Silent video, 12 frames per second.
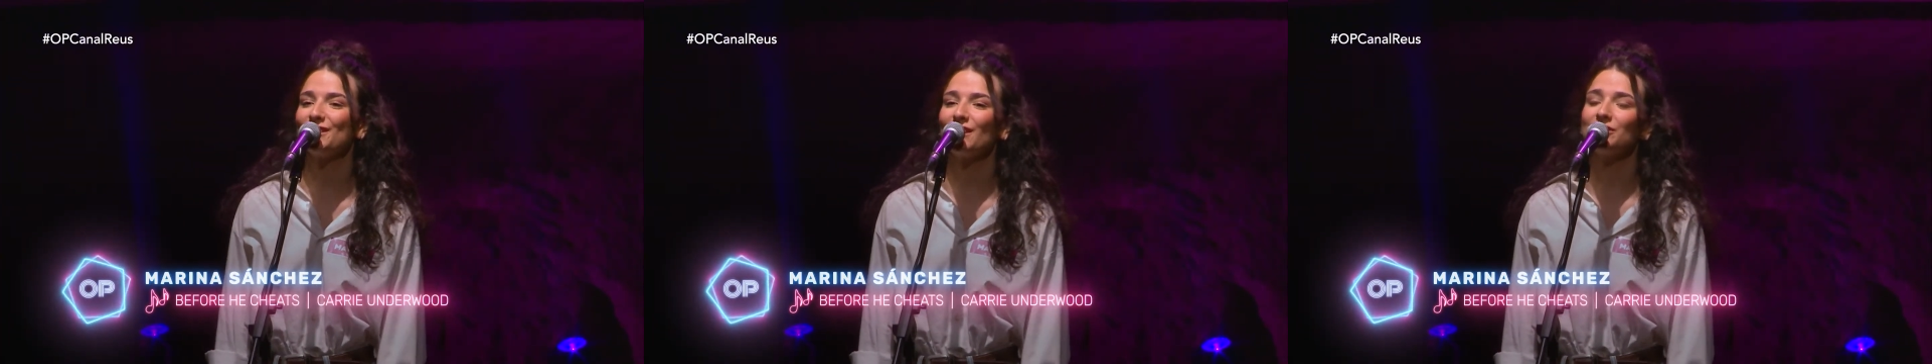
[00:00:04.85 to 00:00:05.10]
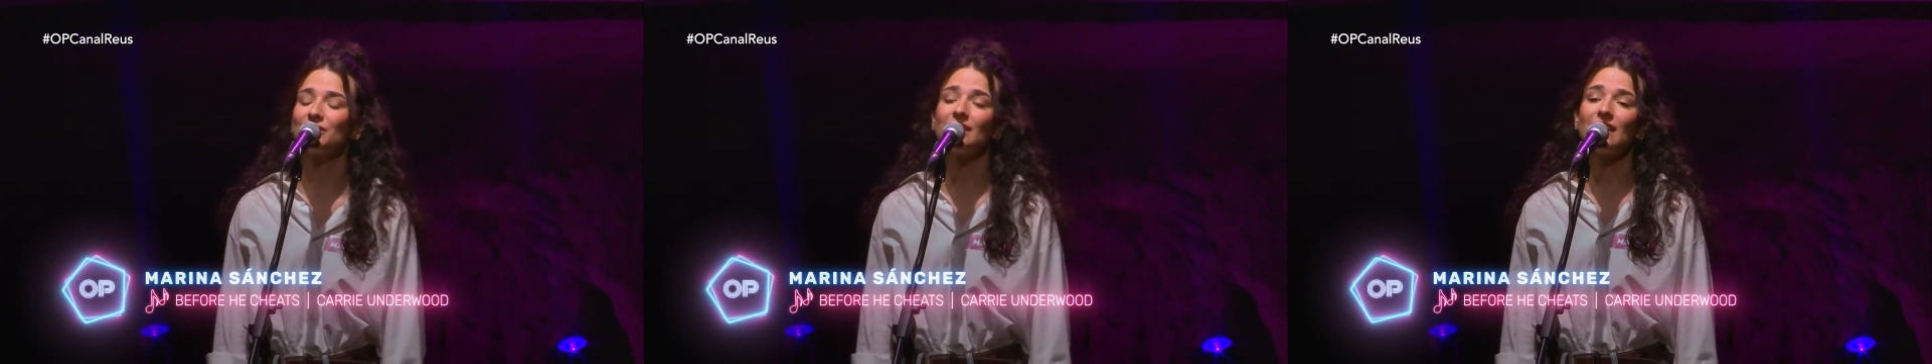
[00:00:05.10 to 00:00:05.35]
of
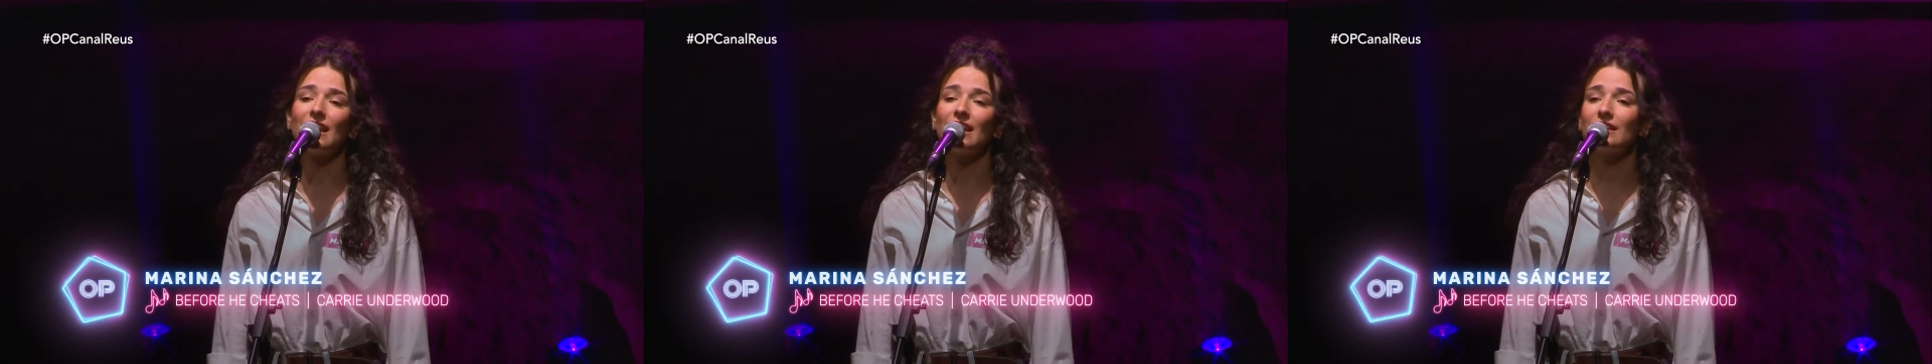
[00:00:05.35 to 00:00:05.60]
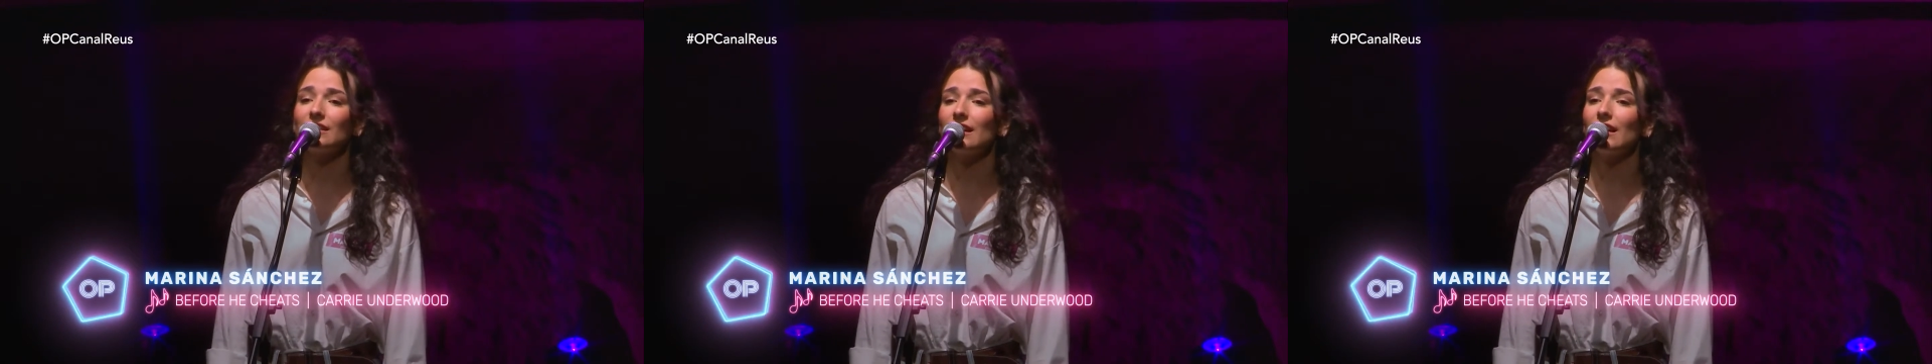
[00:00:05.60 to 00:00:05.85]
Shania
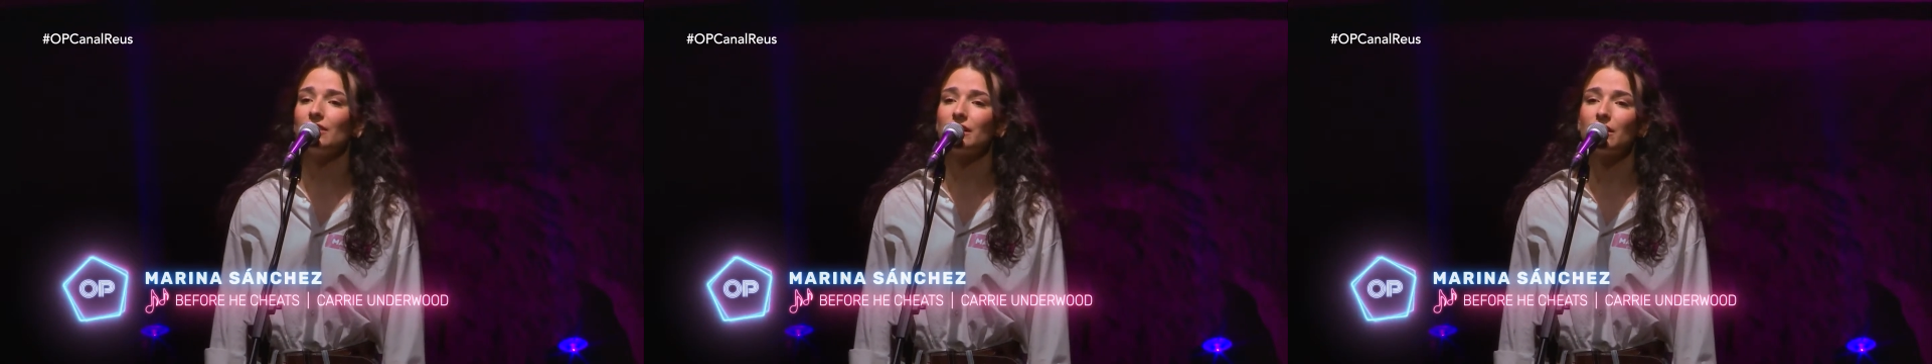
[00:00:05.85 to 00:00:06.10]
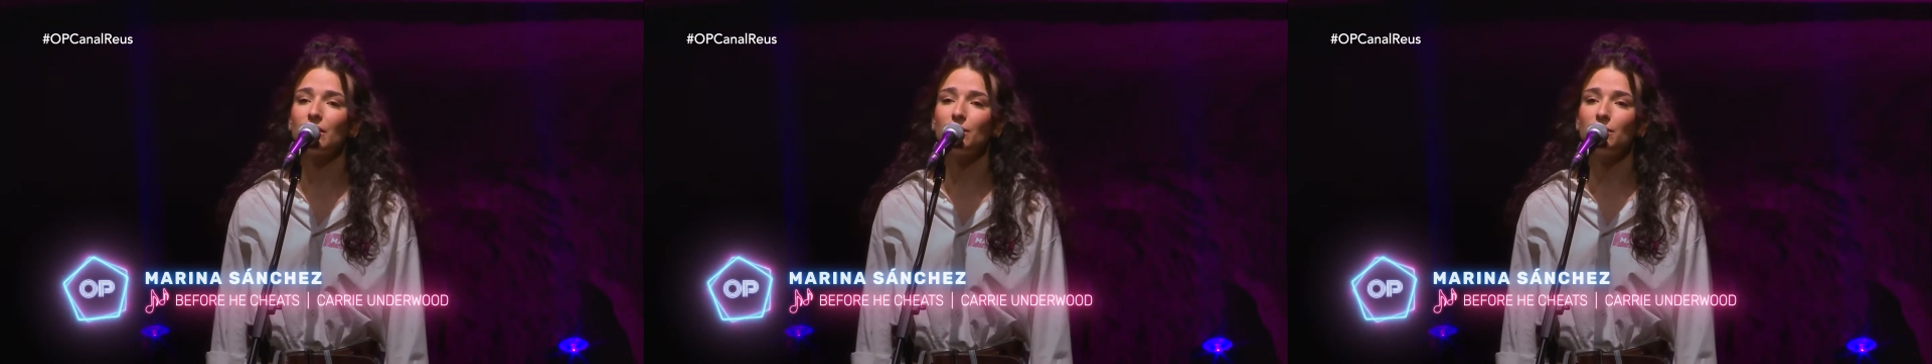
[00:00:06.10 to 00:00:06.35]

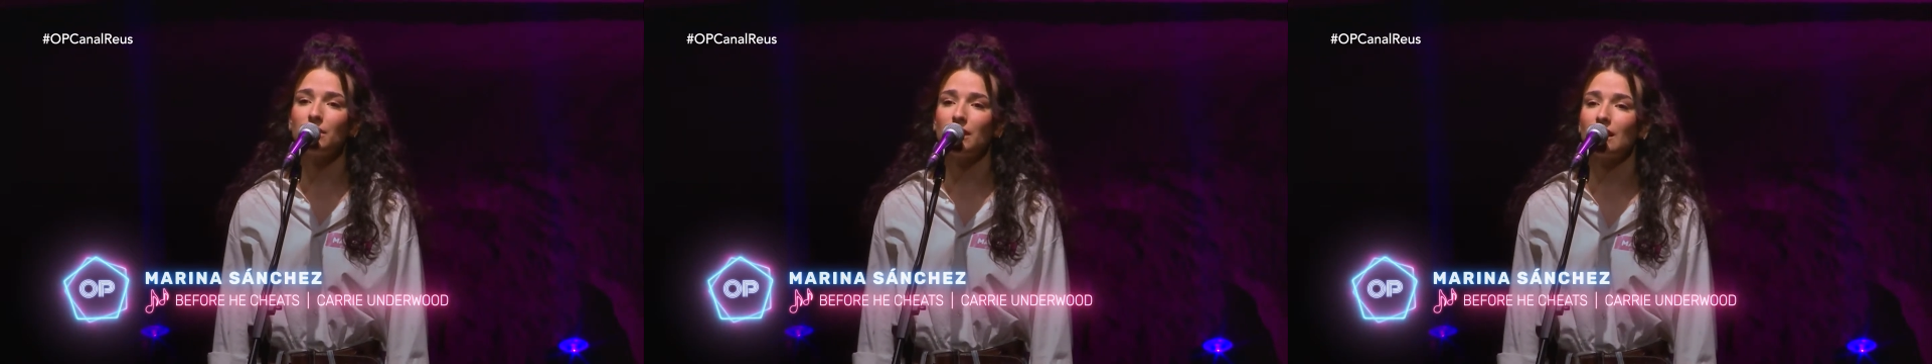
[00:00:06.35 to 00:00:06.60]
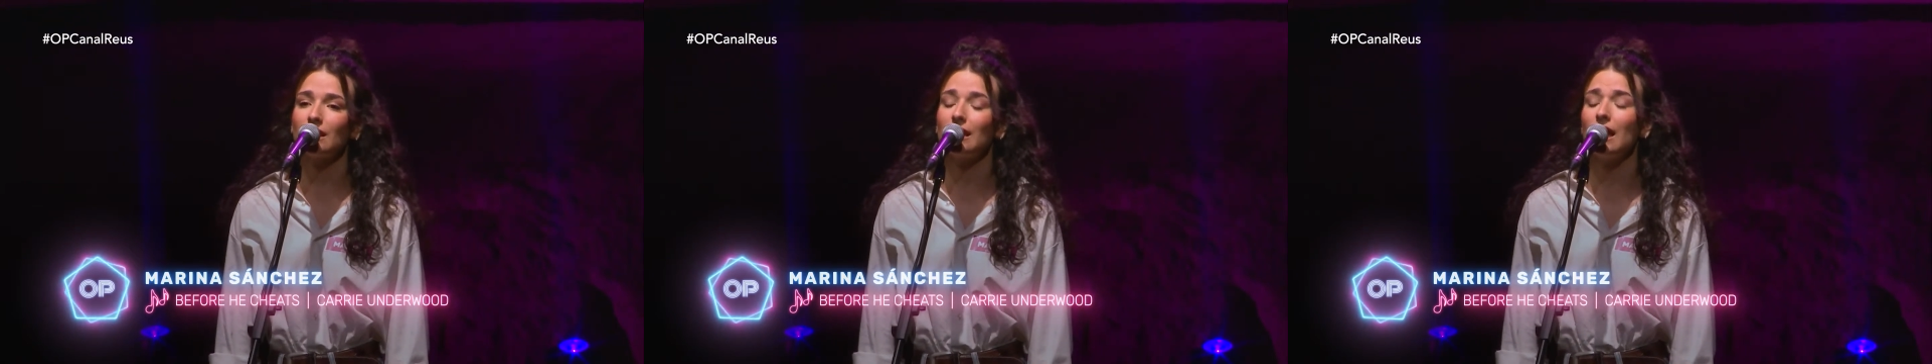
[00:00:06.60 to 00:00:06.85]

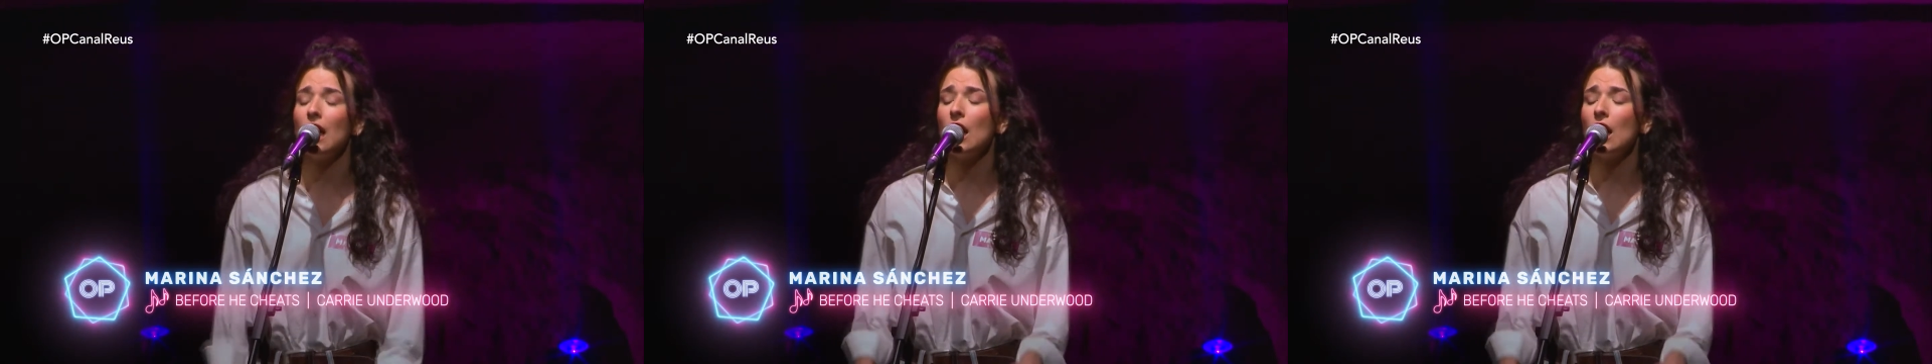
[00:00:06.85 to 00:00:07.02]
karaoke.